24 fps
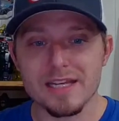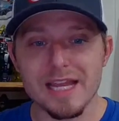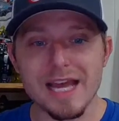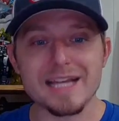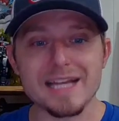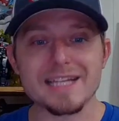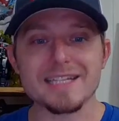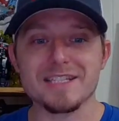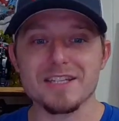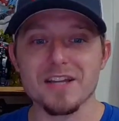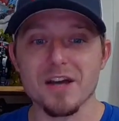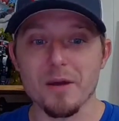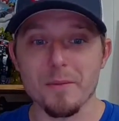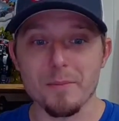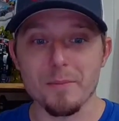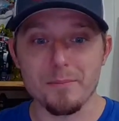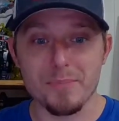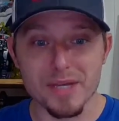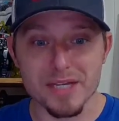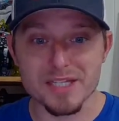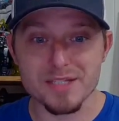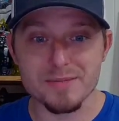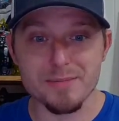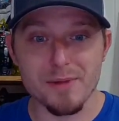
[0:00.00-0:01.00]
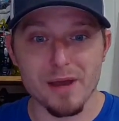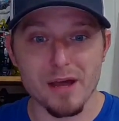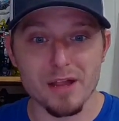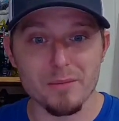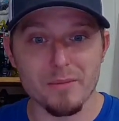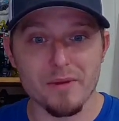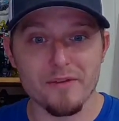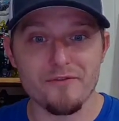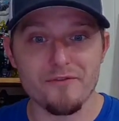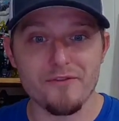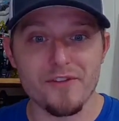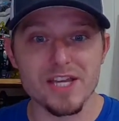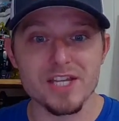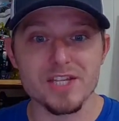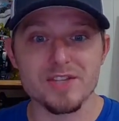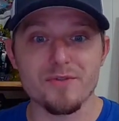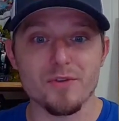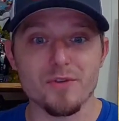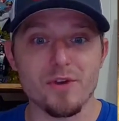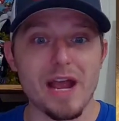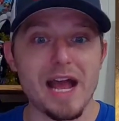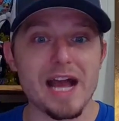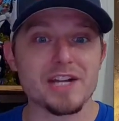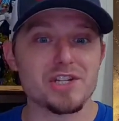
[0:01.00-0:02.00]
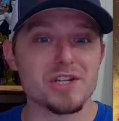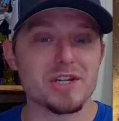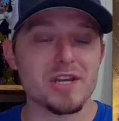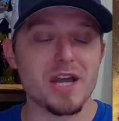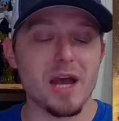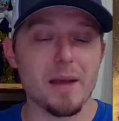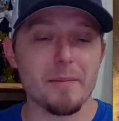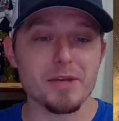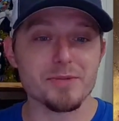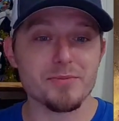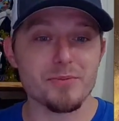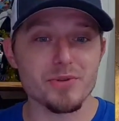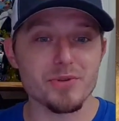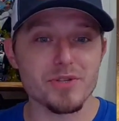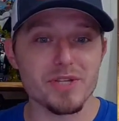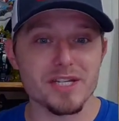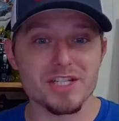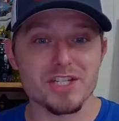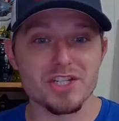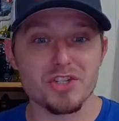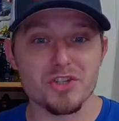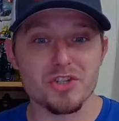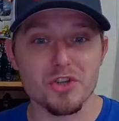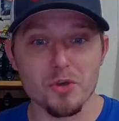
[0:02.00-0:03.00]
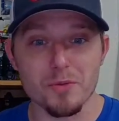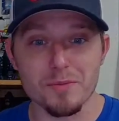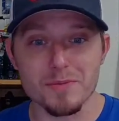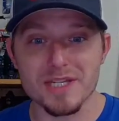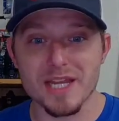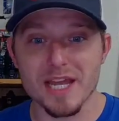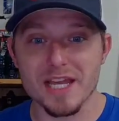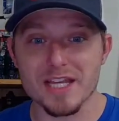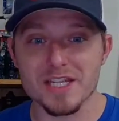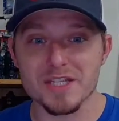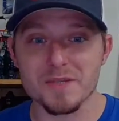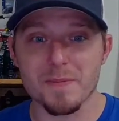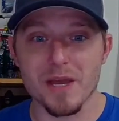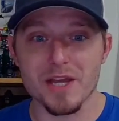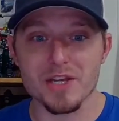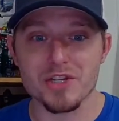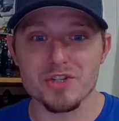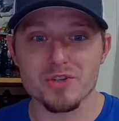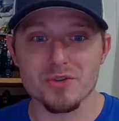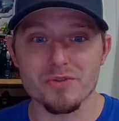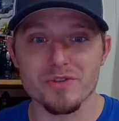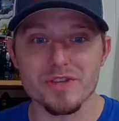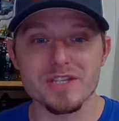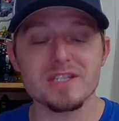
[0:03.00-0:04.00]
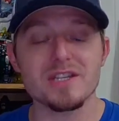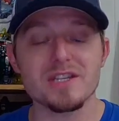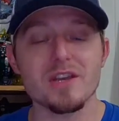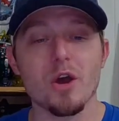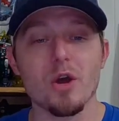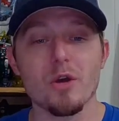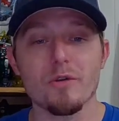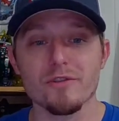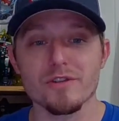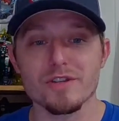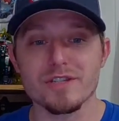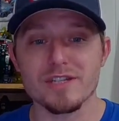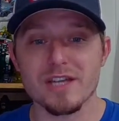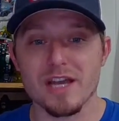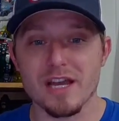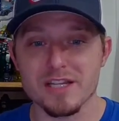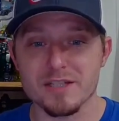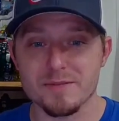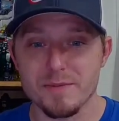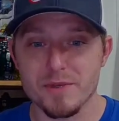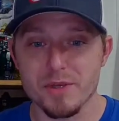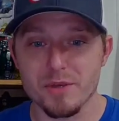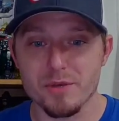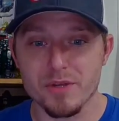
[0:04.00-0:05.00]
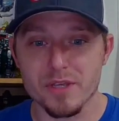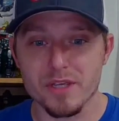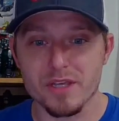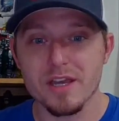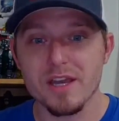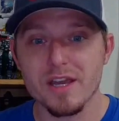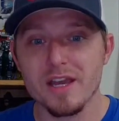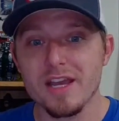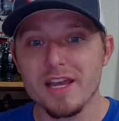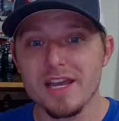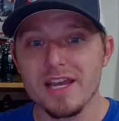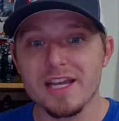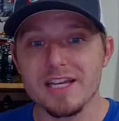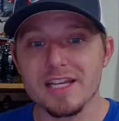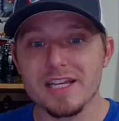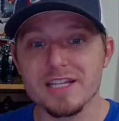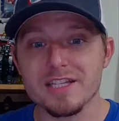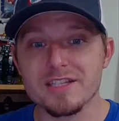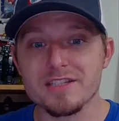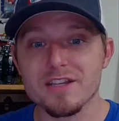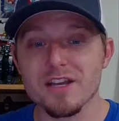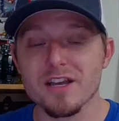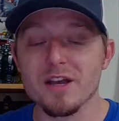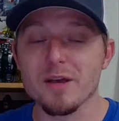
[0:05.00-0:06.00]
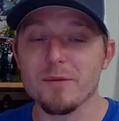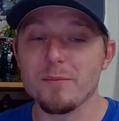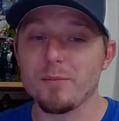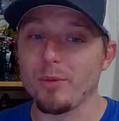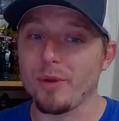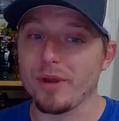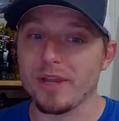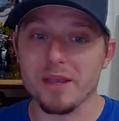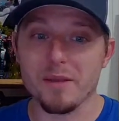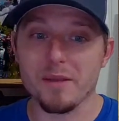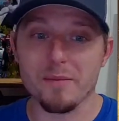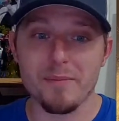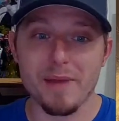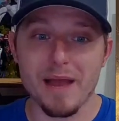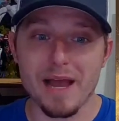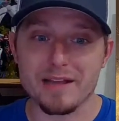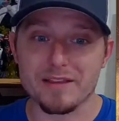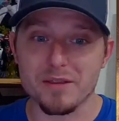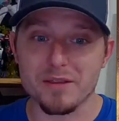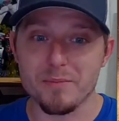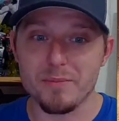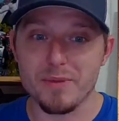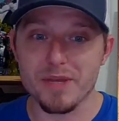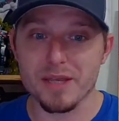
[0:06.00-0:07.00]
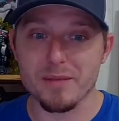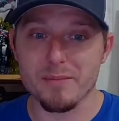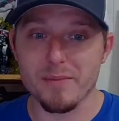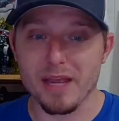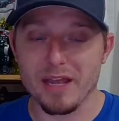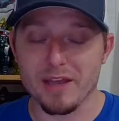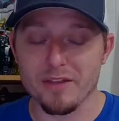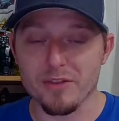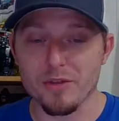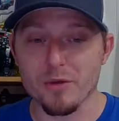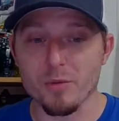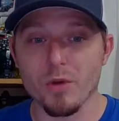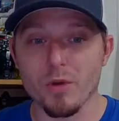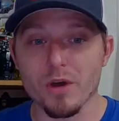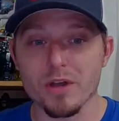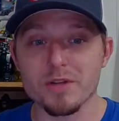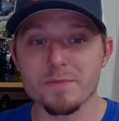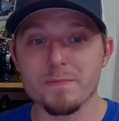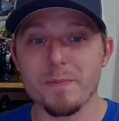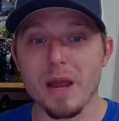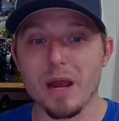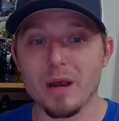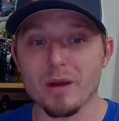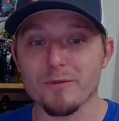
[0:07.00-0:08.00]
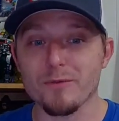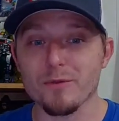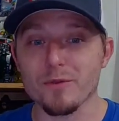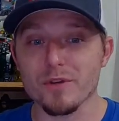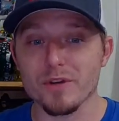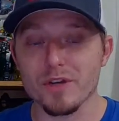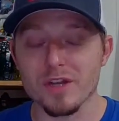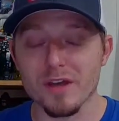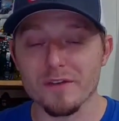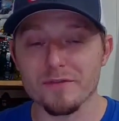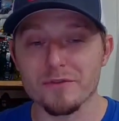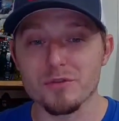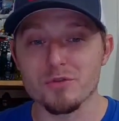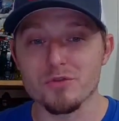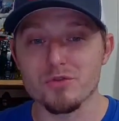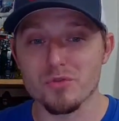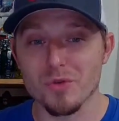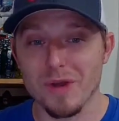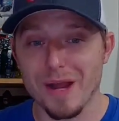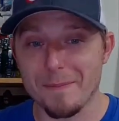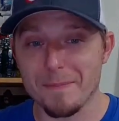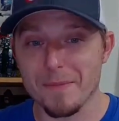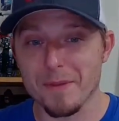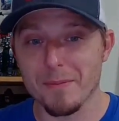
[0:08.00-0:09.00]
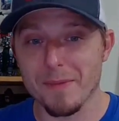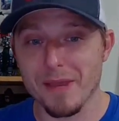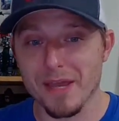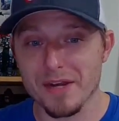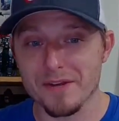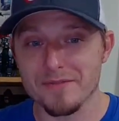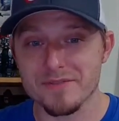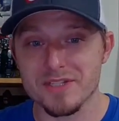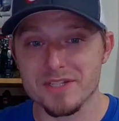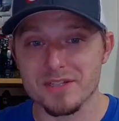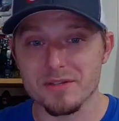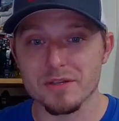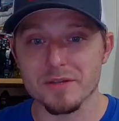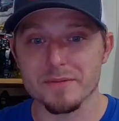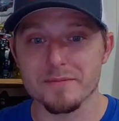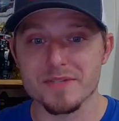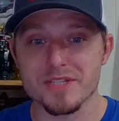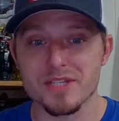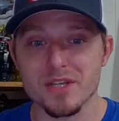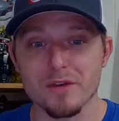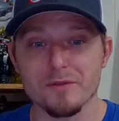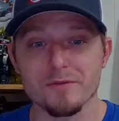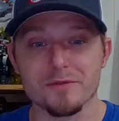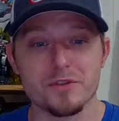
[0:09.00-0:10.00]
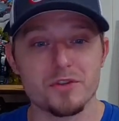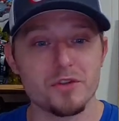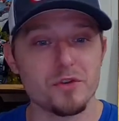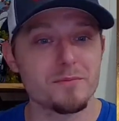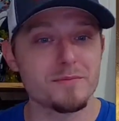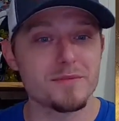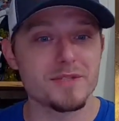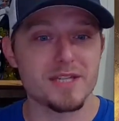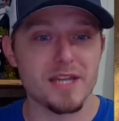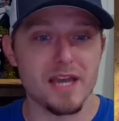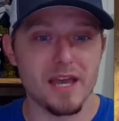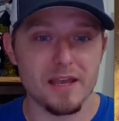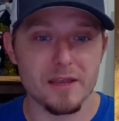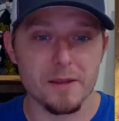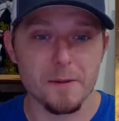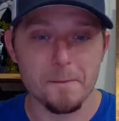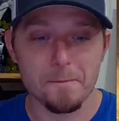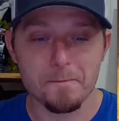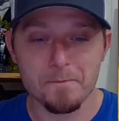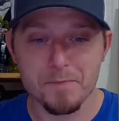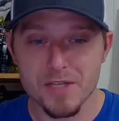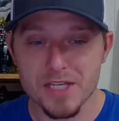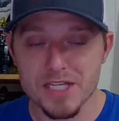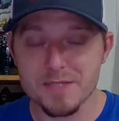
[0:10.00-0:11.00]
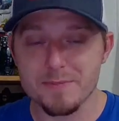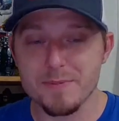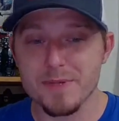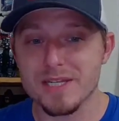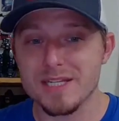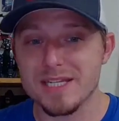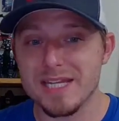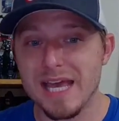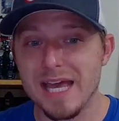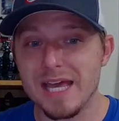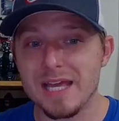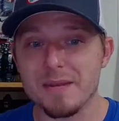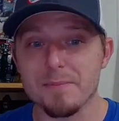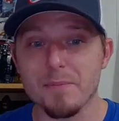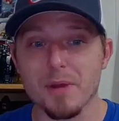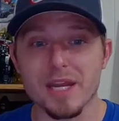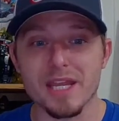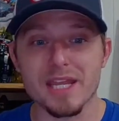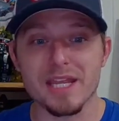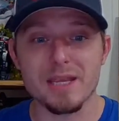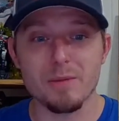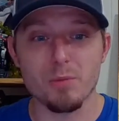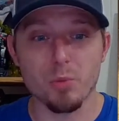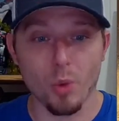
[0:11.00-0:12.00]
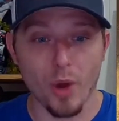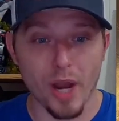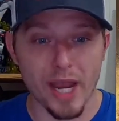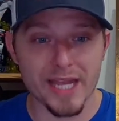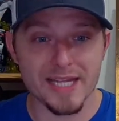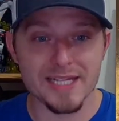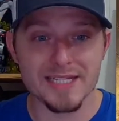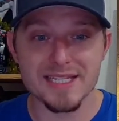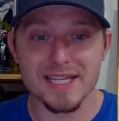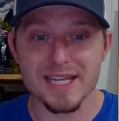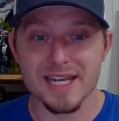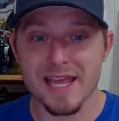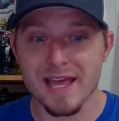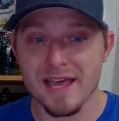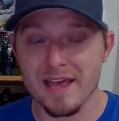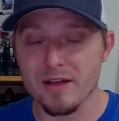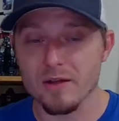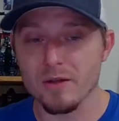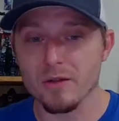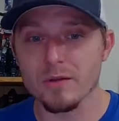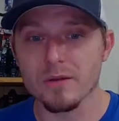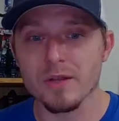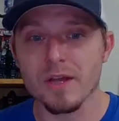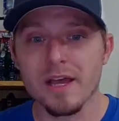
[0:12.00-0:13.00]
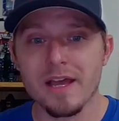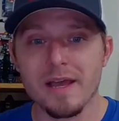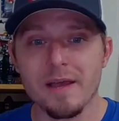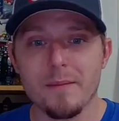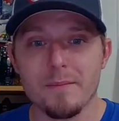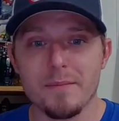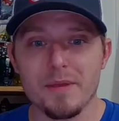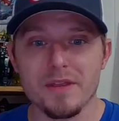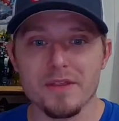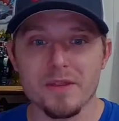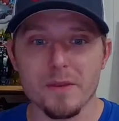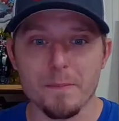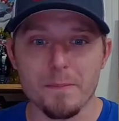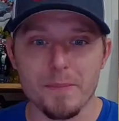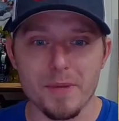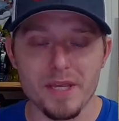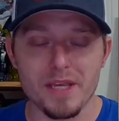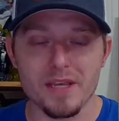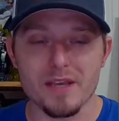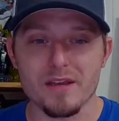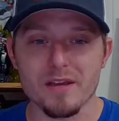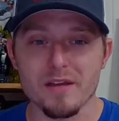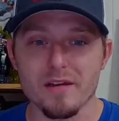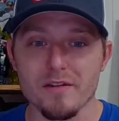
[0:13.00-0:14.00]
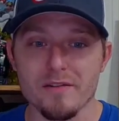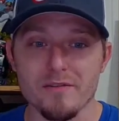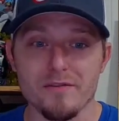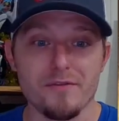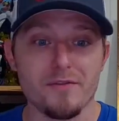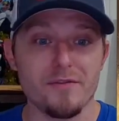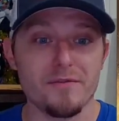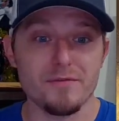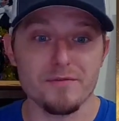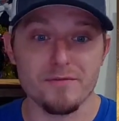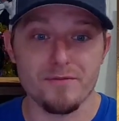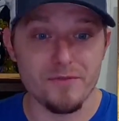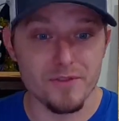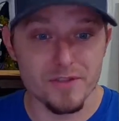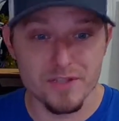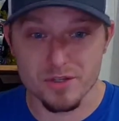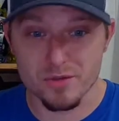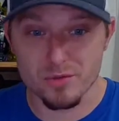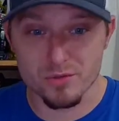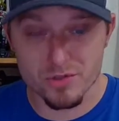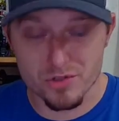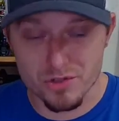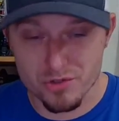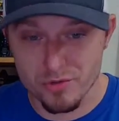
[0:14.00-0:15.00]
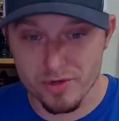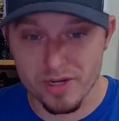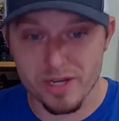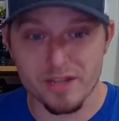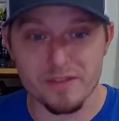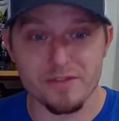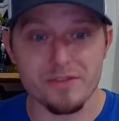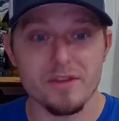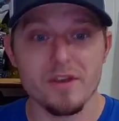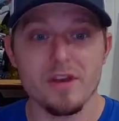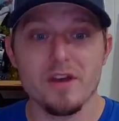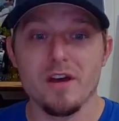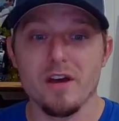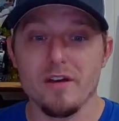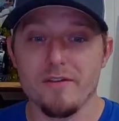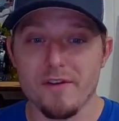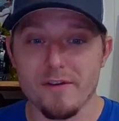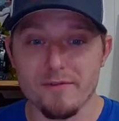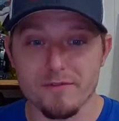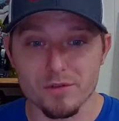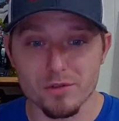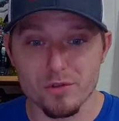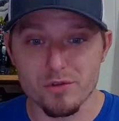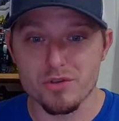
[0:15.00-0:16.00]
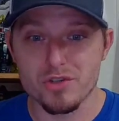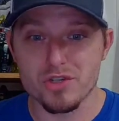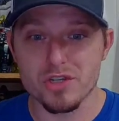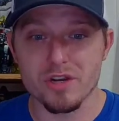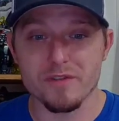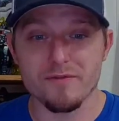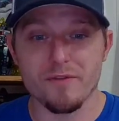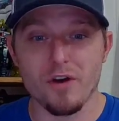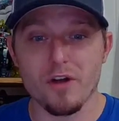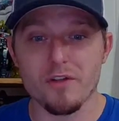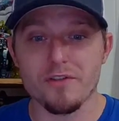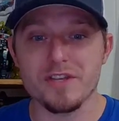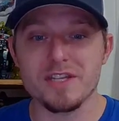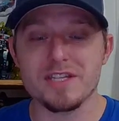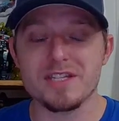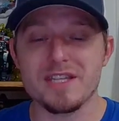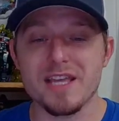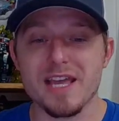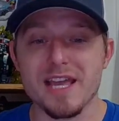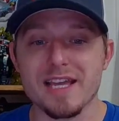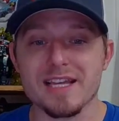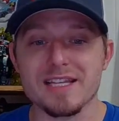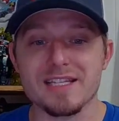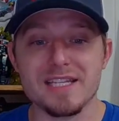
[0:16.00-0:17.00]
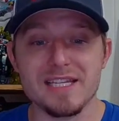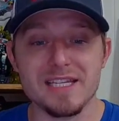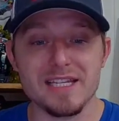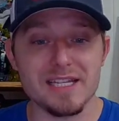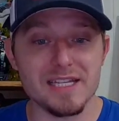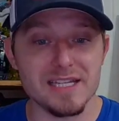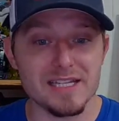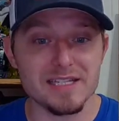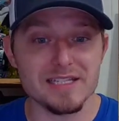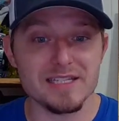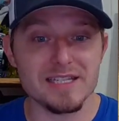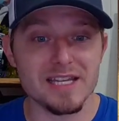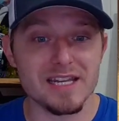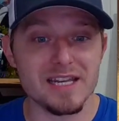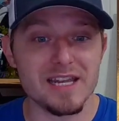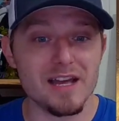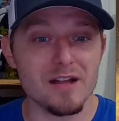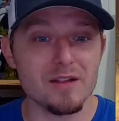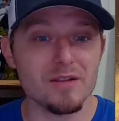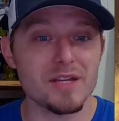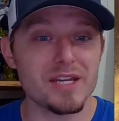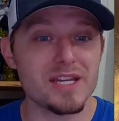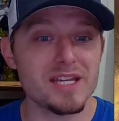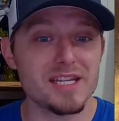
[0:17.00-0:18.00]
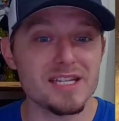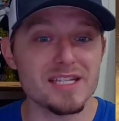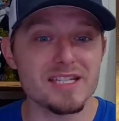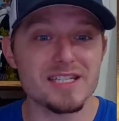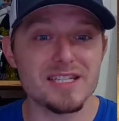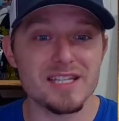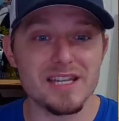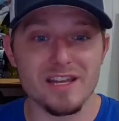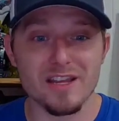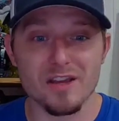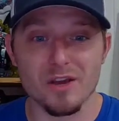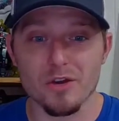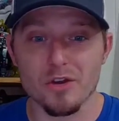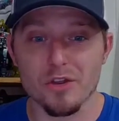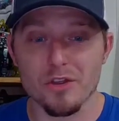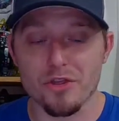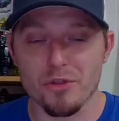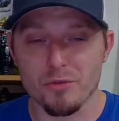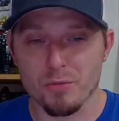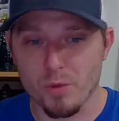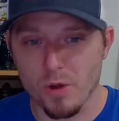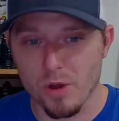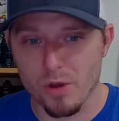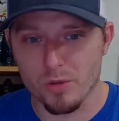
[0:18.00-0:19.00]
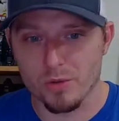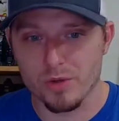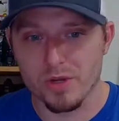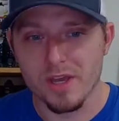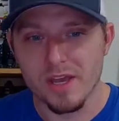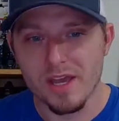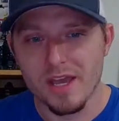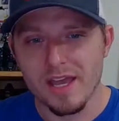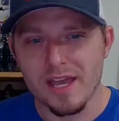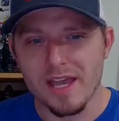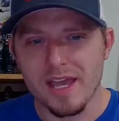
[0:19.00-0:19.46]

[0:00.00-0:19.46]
Next up, big smile on my face for Action Comics Presents Doomsday Special. This oversized beauty is uh, bringing back the big man, the one powerful enough to drop the Man of Steel himself, Doomsday. He's been dead, but he reigns in hell, being the peak of physical strength, of evolution, of all these things. He is in hell and he is sitting on a throne.